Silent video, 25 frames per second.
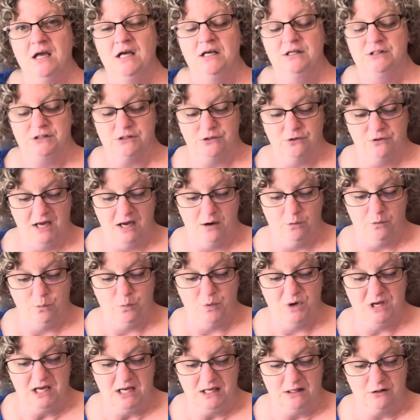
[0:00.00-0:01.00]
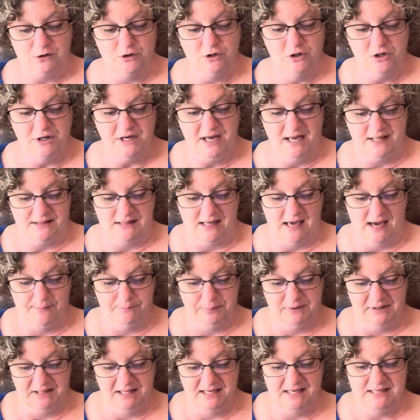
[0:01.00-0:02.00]
so that we can look at
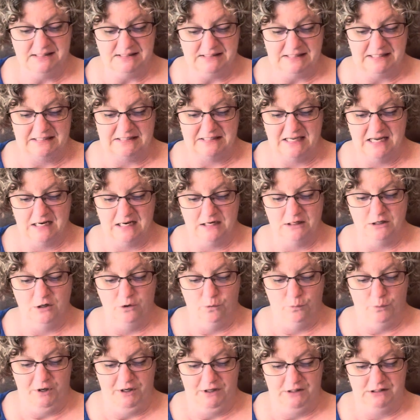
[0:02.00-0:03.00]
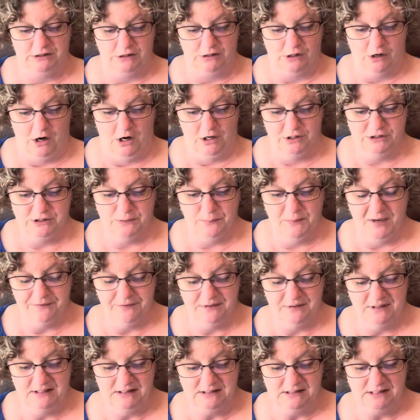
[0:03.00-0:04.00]
that place in Daniel where it talks
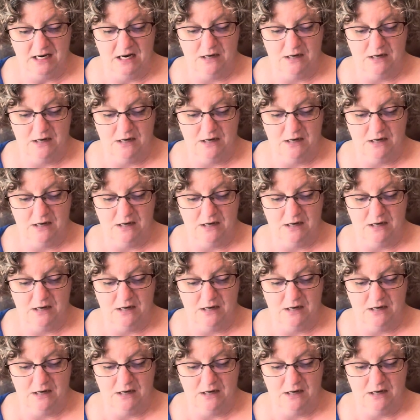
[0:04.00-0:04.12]
about this,